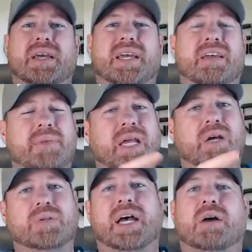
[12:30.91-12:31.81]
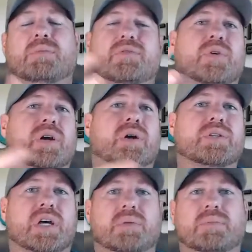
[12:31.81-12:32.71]
It may go down before it
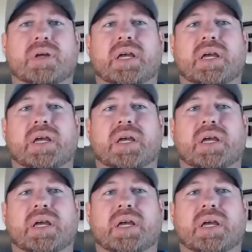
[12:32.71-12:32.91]
goes up.